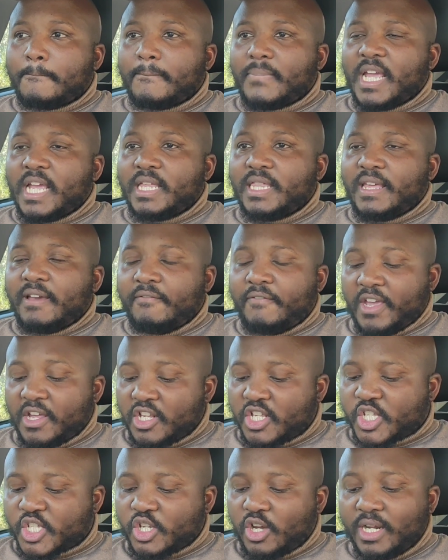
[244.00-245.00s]
And they are
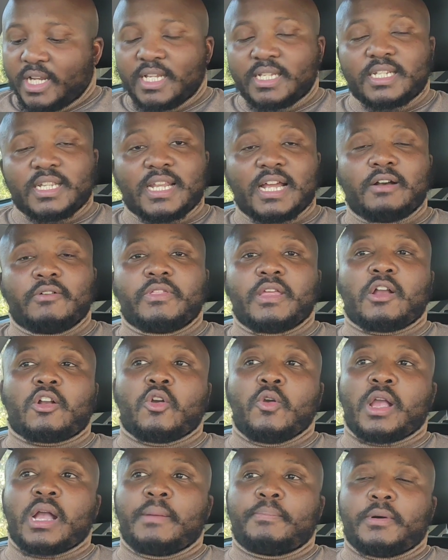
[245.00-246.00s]
very solid in how they are
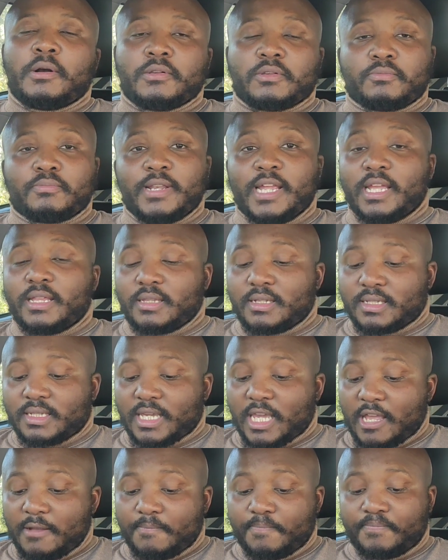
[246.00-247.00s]
going about playing this
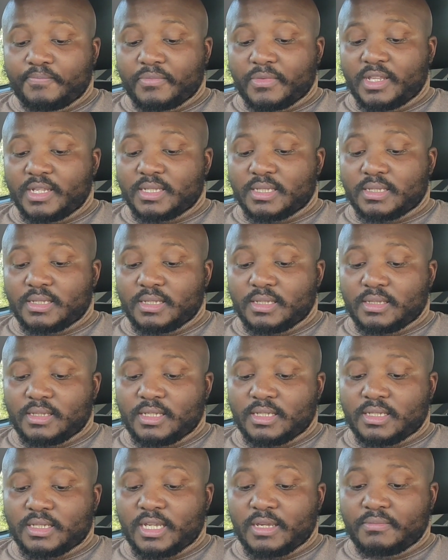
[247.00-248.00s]
game, these
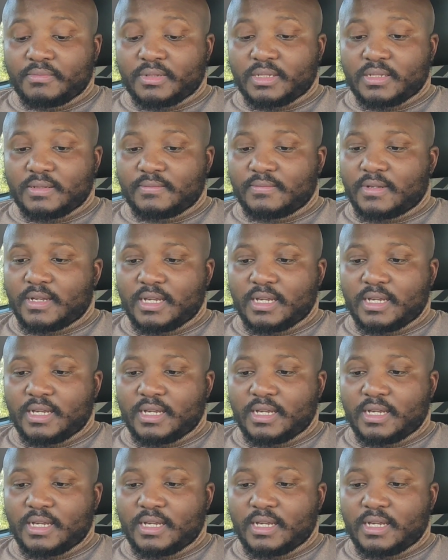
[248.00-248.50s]
teams.